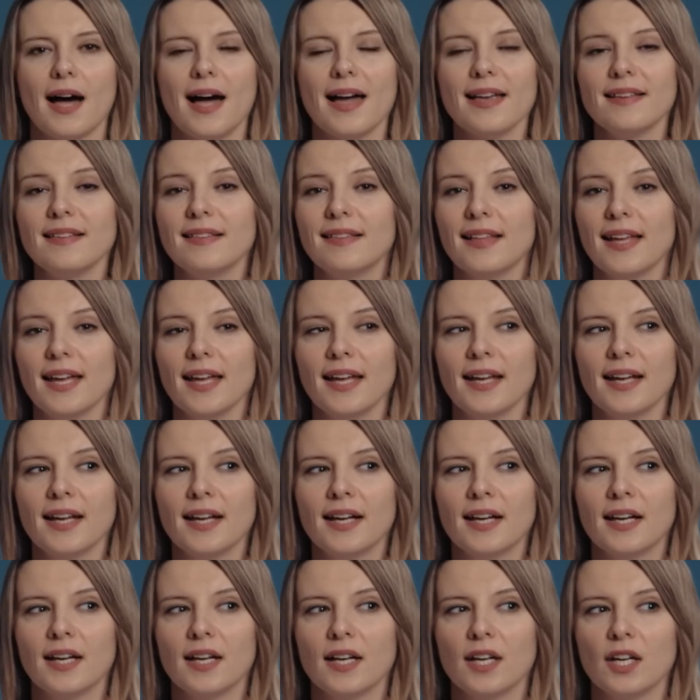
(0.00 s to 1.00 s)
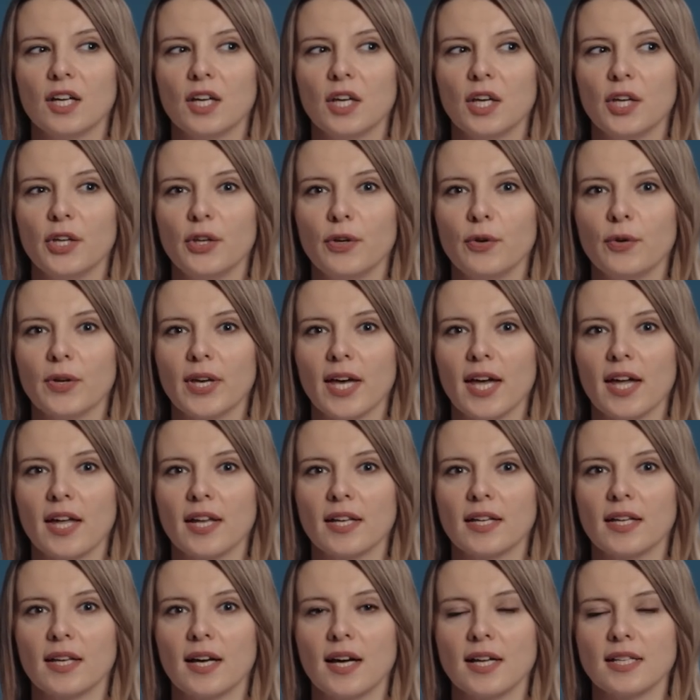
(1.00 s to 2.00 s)
I think you
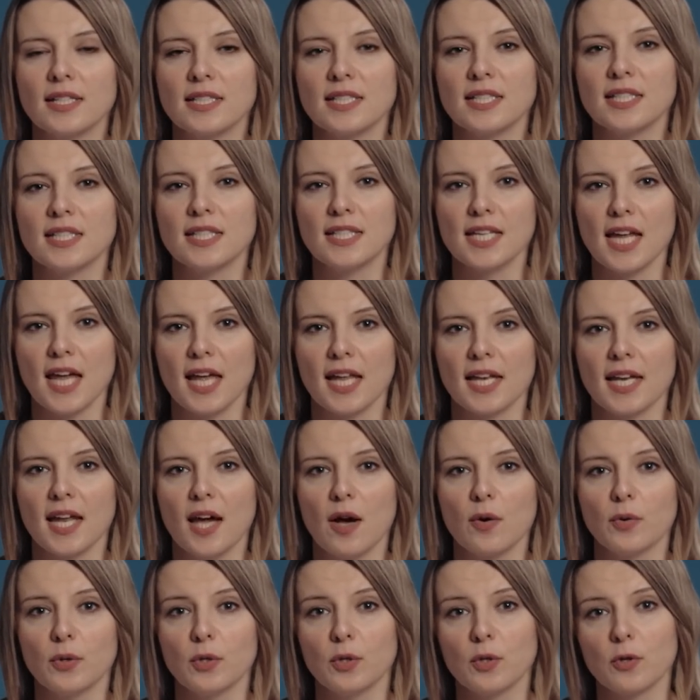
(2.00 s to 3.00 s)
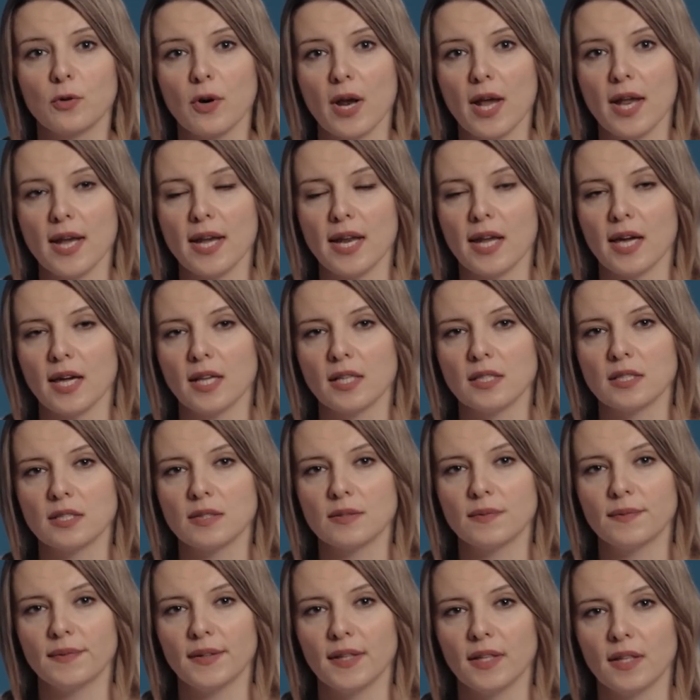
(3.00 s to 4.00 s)
can understand how
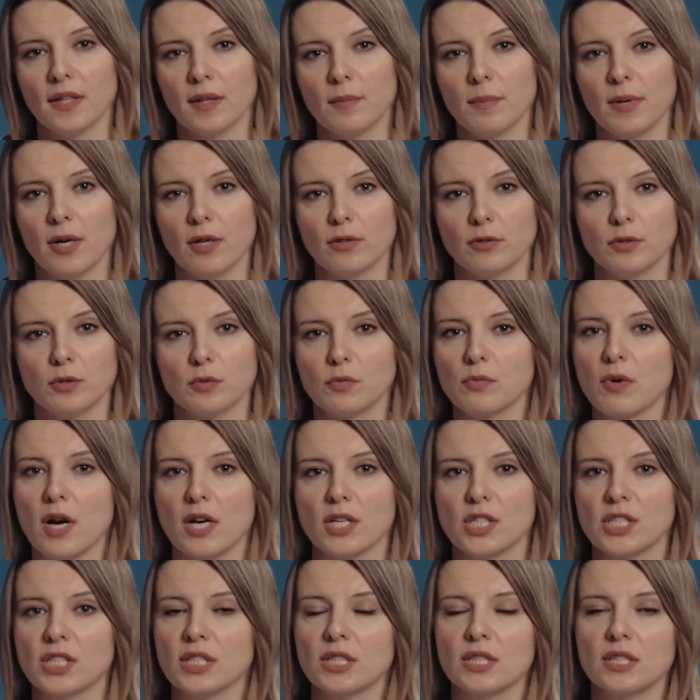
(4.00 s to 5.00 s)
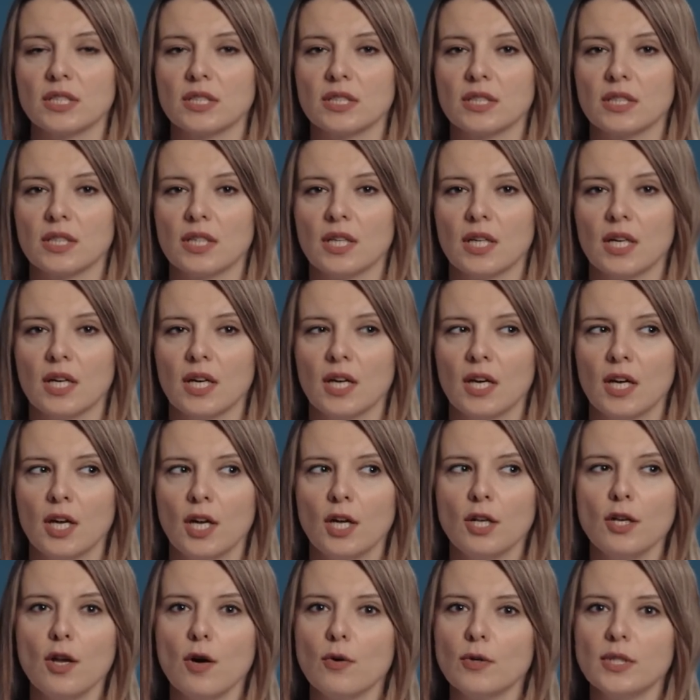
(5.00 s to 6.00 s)
Ukrainians feel about Russians.
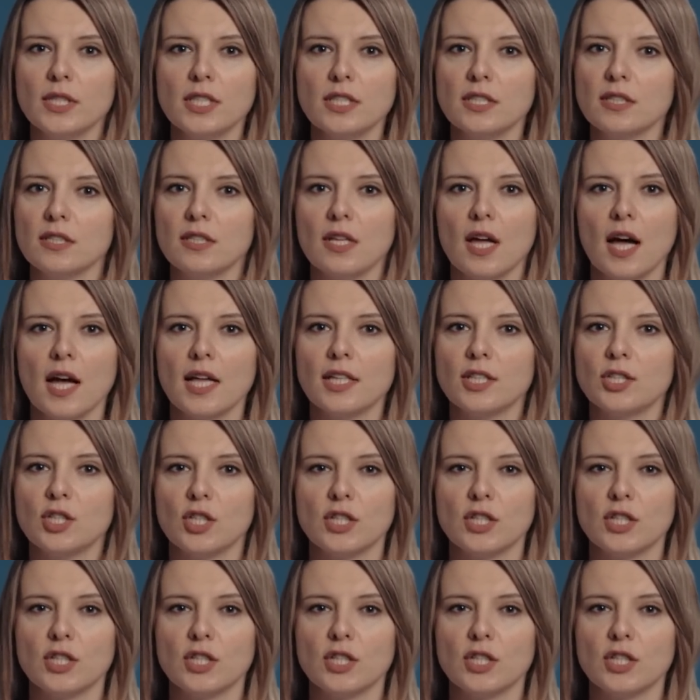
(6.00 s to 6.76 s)
No, it is not